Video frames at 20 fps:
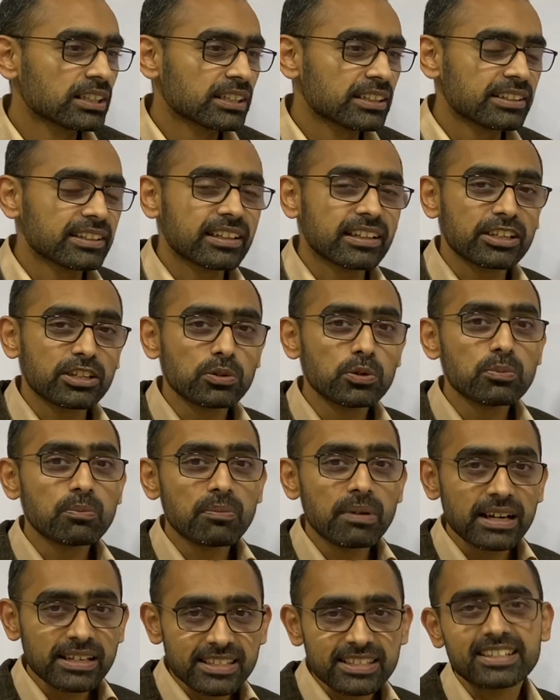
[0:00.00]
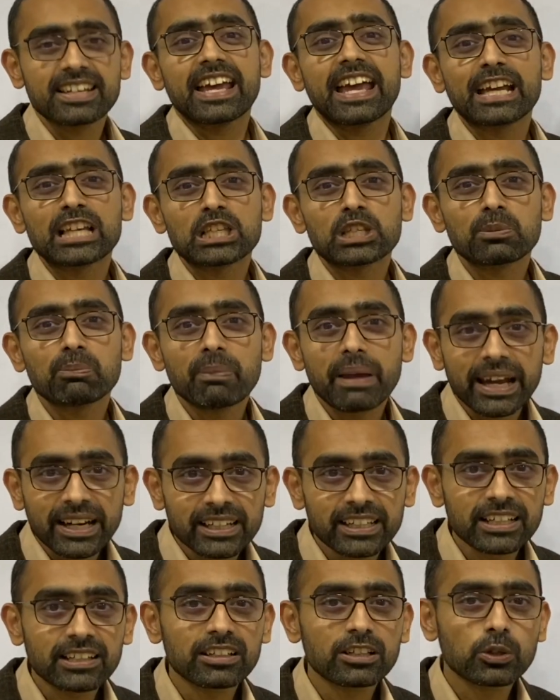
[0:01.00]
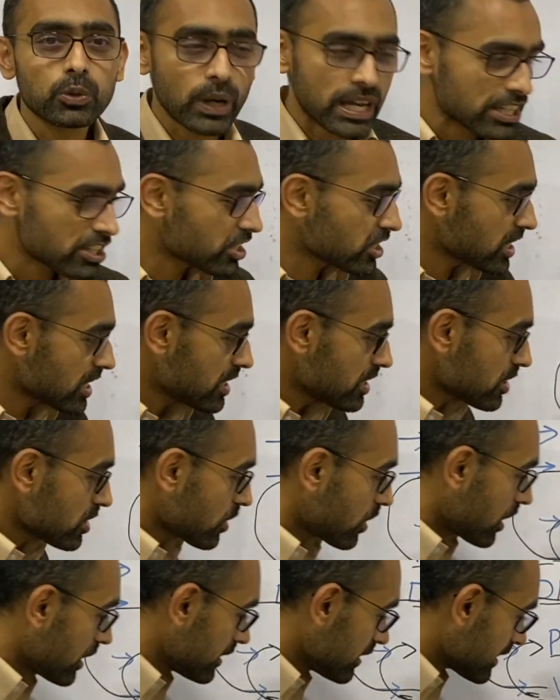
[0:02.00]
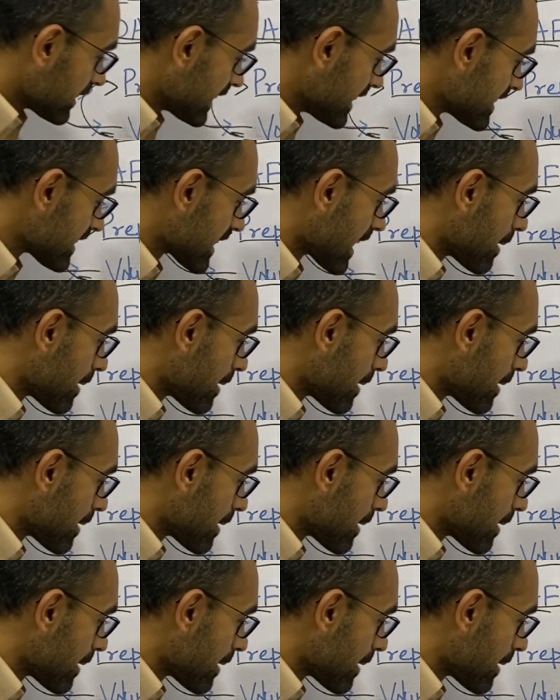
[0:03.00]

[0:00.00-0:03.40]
you must expect questions on these